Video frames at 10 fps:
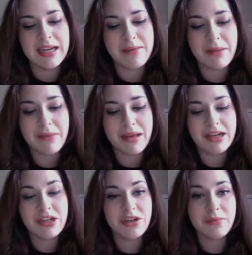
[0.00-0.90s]
Maybe
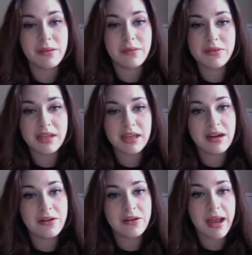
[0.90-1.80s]
I shouldn't be using
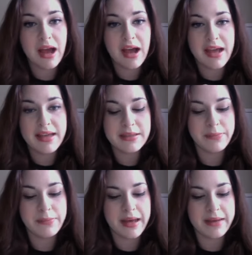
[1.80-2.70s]
it under my eyes,
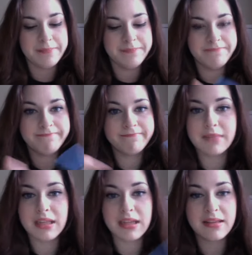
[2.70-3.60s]
but
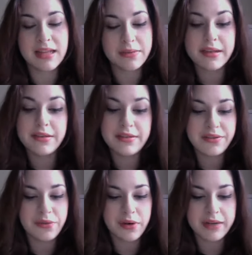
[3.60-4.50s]
that's what I used
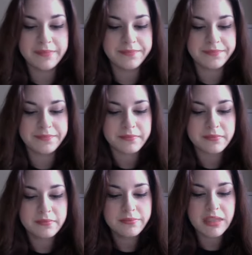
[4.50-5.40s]
it for.
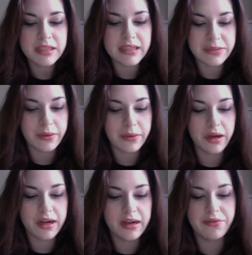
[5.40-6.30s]
That's what I
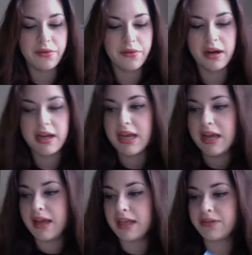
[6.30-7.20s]
wanted it for.
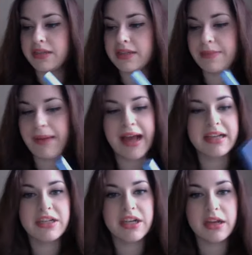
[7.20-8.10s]
As far as the
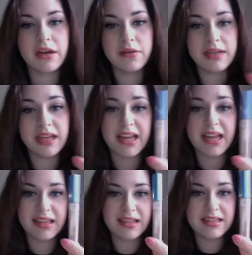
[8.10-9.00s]
packaging goes, I
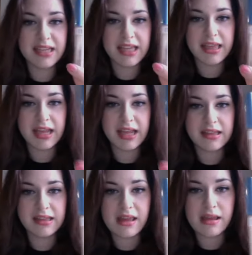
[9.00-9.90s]
like this. I think
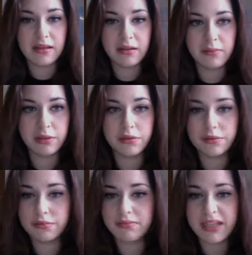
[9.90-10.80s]
that the little
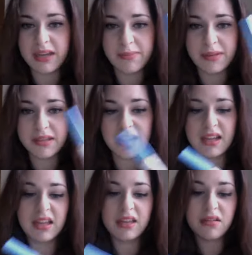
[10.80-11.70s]
blue tip is
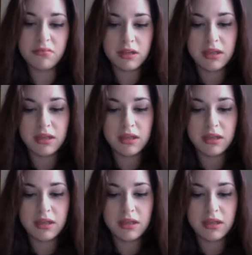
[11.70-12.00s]
kind of cute.